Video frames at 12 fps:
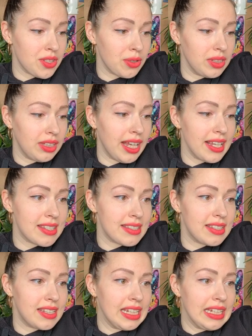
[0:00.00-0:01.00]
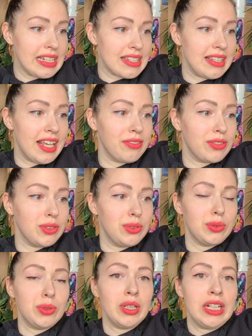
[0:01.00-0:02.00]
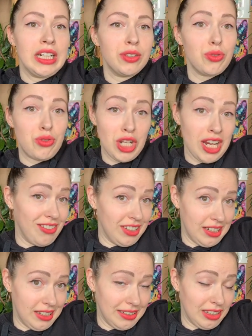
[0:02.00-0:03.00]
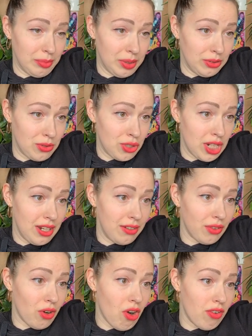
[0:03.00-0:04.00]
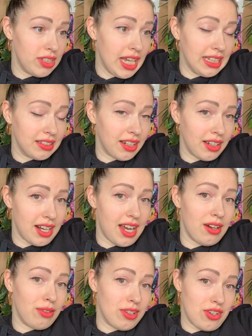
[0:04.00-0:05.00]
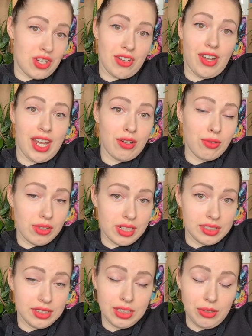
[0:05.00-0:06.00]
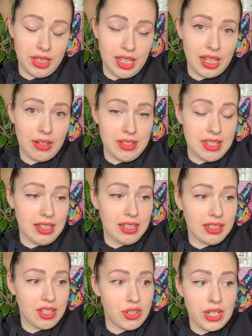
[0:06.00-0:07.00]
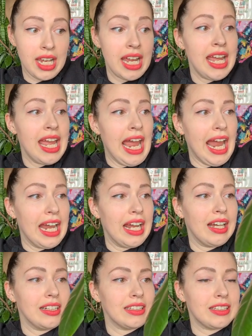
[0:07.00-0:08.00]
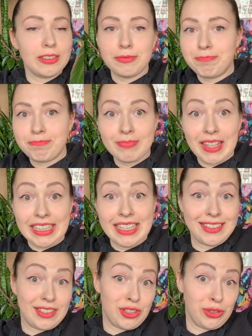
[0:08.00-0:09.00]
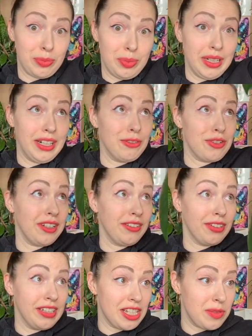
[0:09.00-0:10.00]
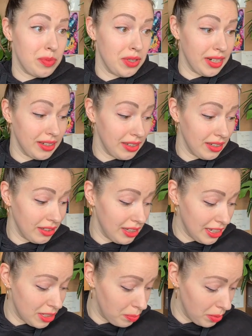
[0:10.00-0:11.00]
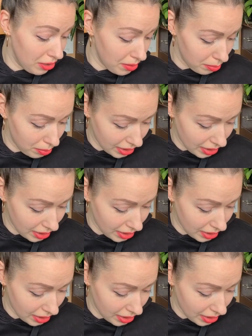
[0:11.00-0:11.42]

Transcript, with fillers: So the last thing is left to do, to shave it a little bit, to shave off that kara or žieve, or no idea how it's in English. And this should be a real fun experience, experience